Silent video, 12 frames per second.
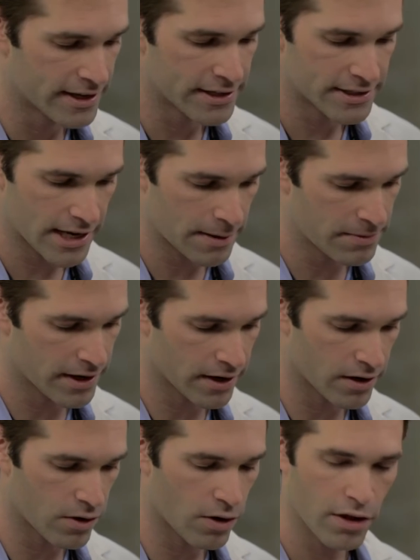Same
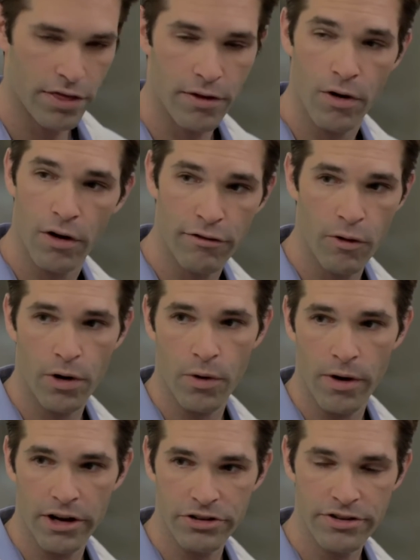thing, all 4
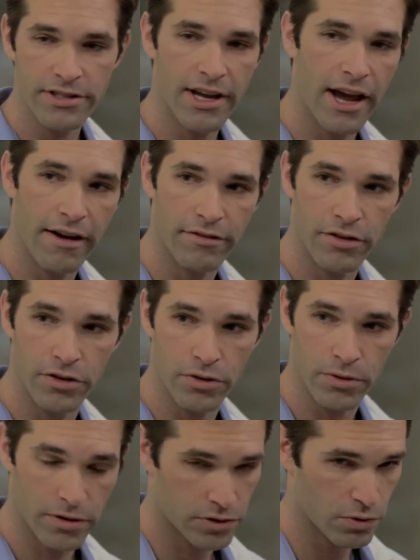quadrants. After
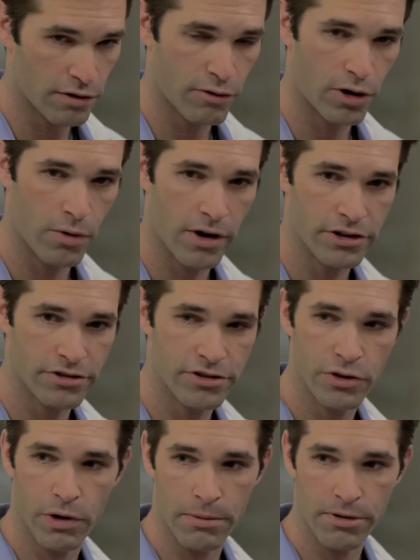you do all 4
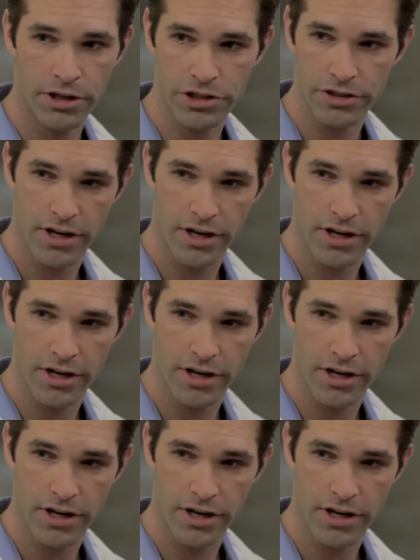quadrants, you want to brush your